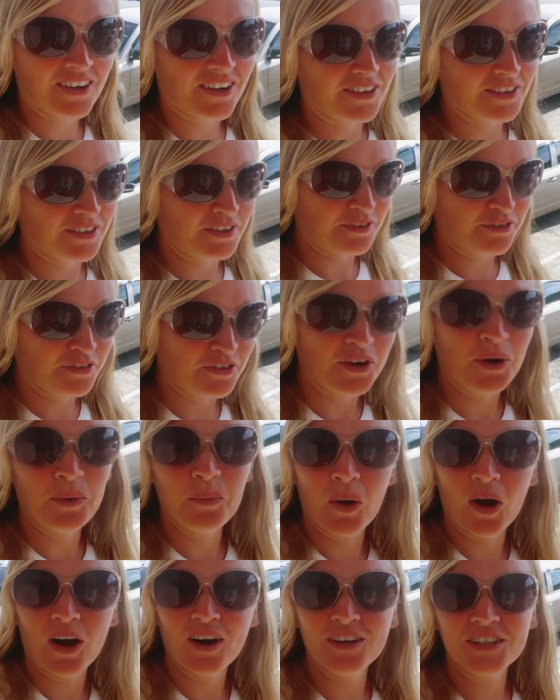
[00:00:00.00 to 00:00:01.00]
on for a
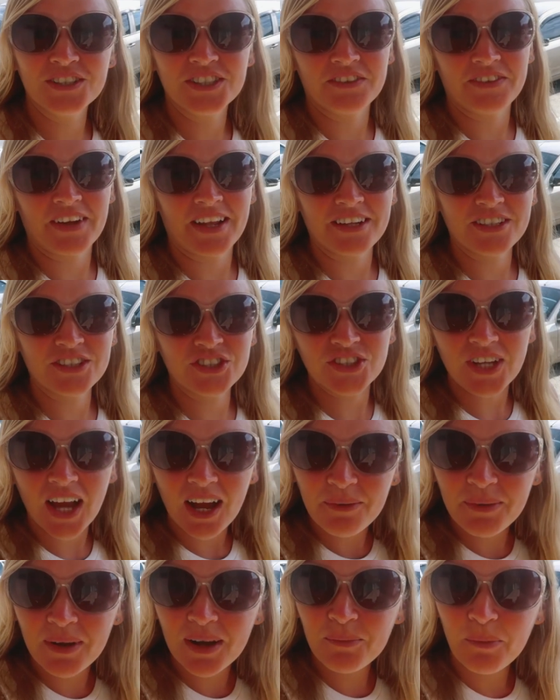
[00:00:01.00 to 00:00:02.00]
wash. I've had a
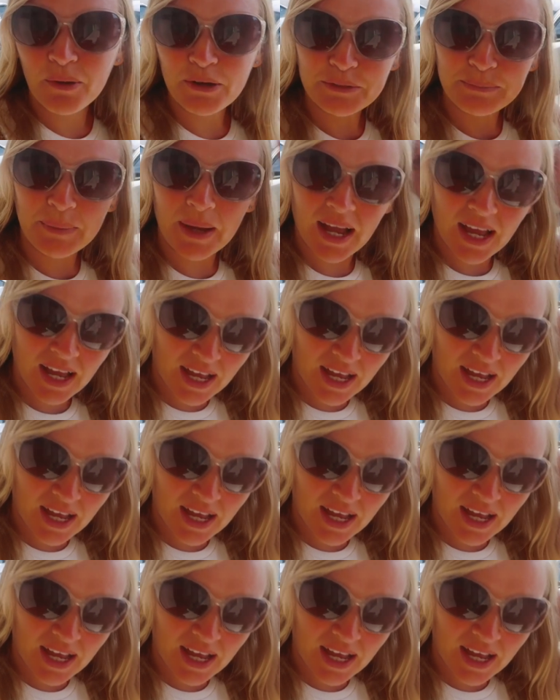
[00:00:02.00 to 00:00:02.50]
shower, washed my